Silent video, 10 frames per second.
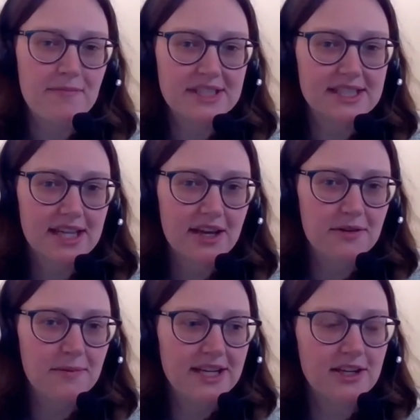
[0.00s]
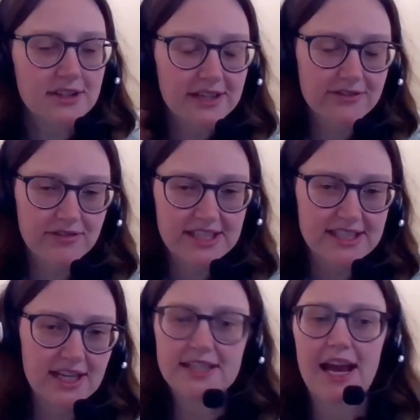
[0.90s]
So when you're looking for
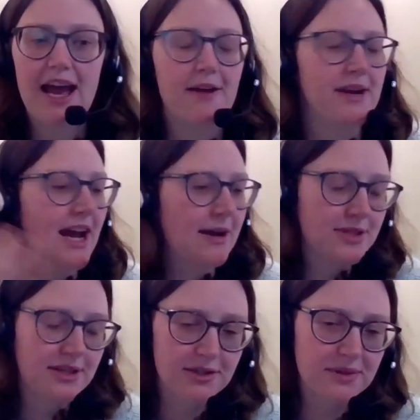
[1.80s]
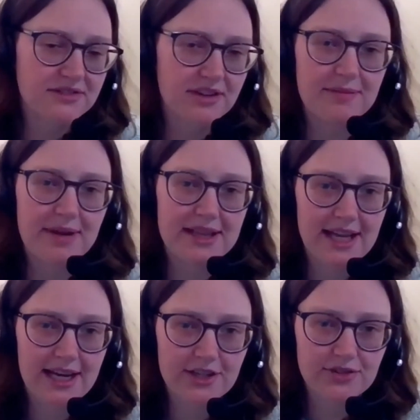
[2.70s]
research, I would absolutely always recommend the
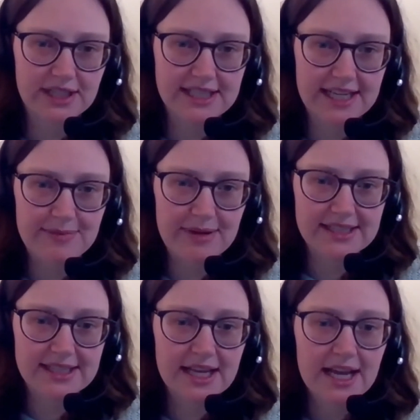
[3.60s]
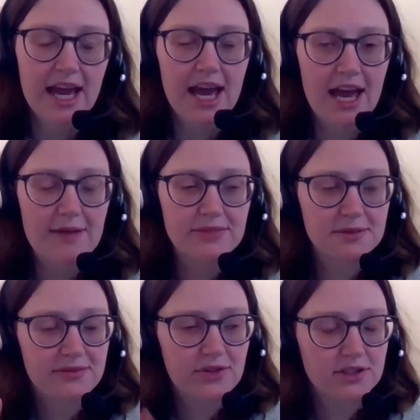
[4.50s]
electronic databases. So
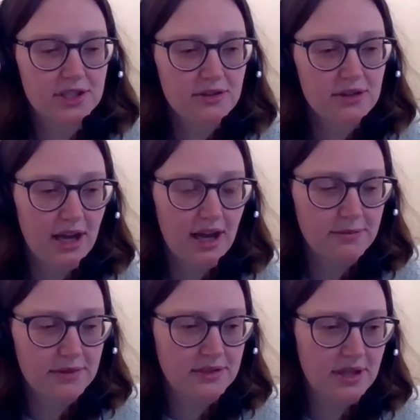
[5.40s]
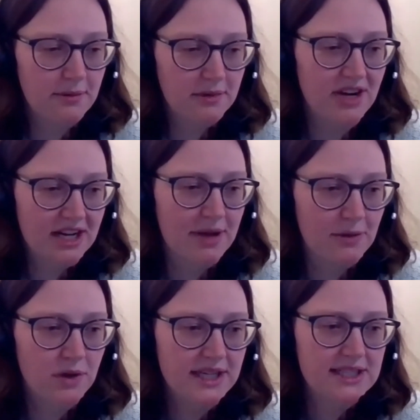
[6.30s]
we've got two that I would
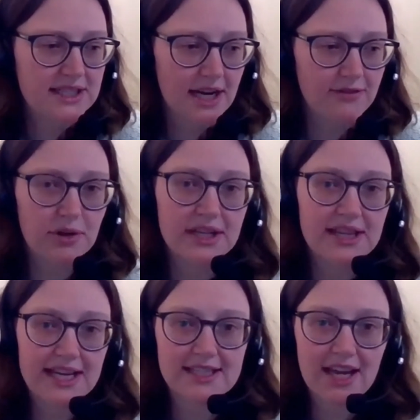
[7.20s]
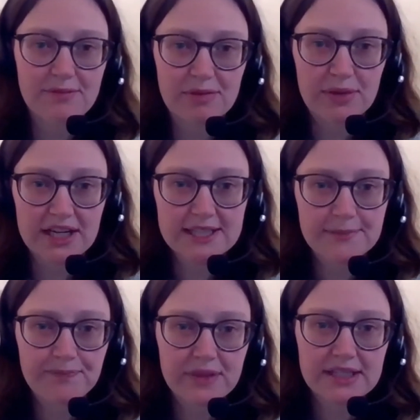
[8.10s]
recommend. One is general, and that's Library Plus.
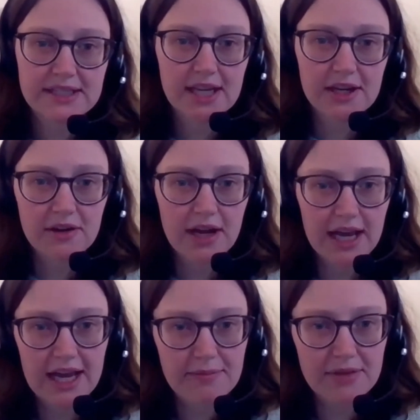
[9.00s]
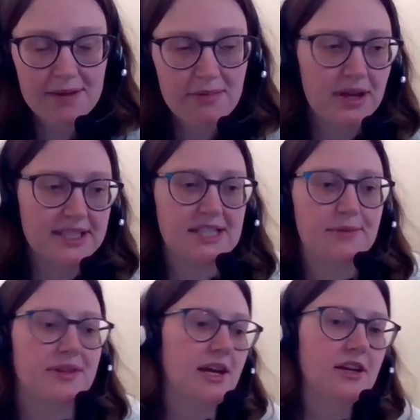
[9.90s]
So Library Plus is the
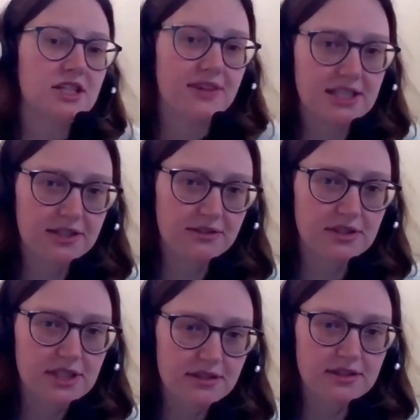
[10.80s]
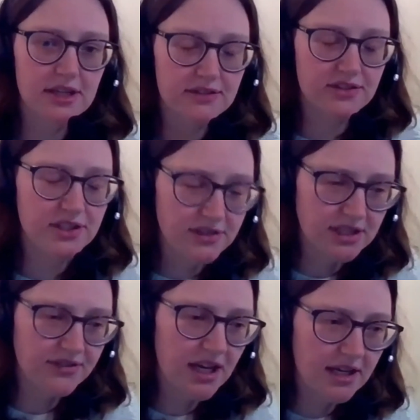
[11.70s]
one that a lot of our students use, that a lot of students
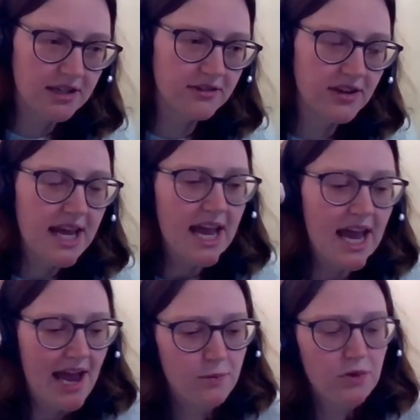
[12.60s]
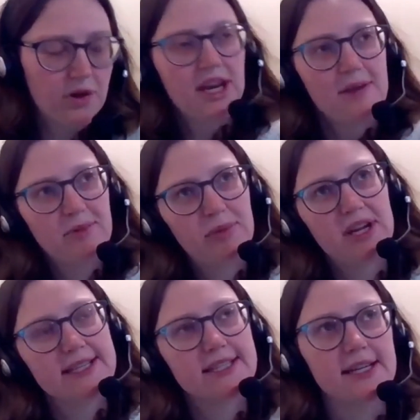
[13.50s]
have heard of. And what Library
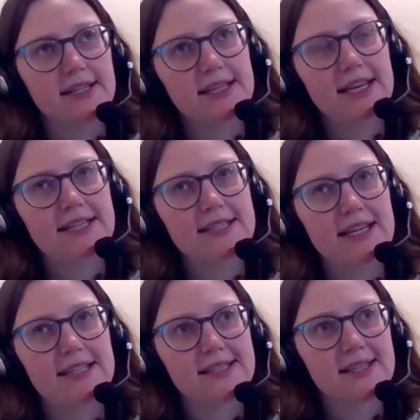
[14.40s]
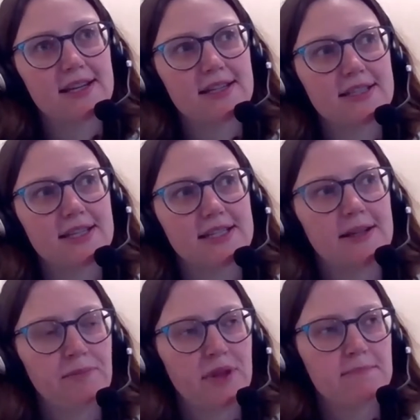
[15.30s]
Plus does is it searches
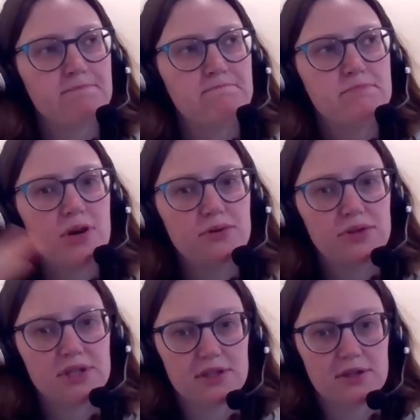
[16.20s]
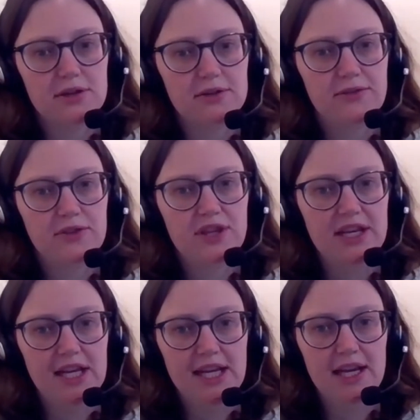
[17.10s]
most of
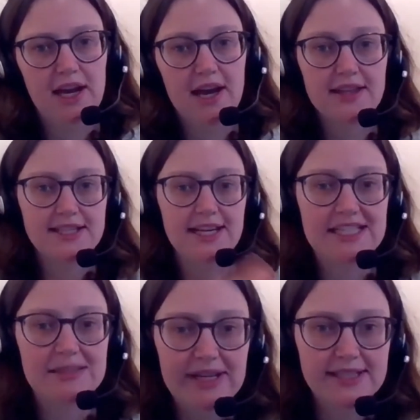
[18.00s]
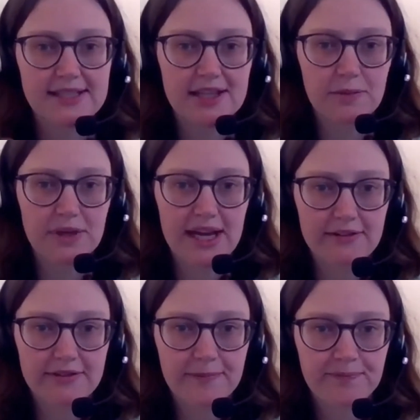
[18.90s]
the other databases that we
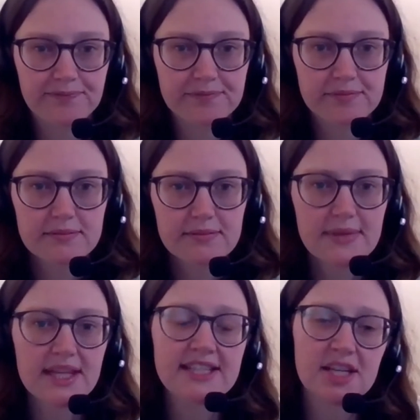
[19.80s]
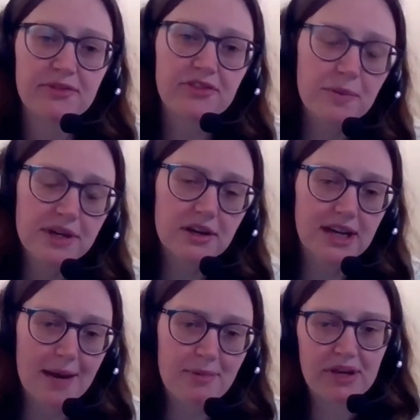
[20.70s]
have. So before we got
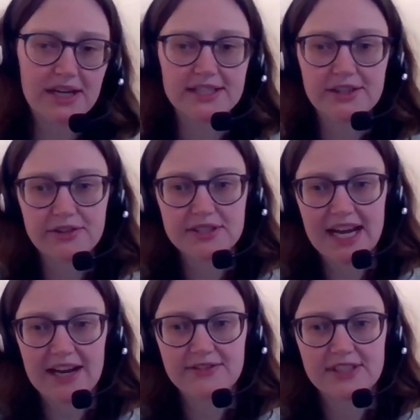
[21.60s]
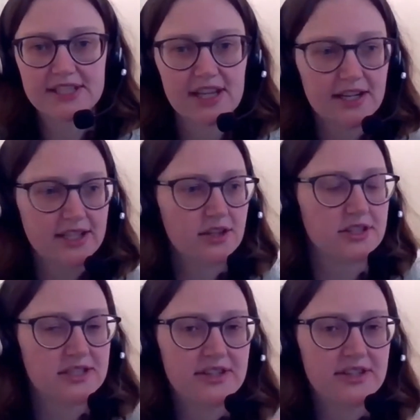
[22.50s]
Library Plus, you used to have to search lots of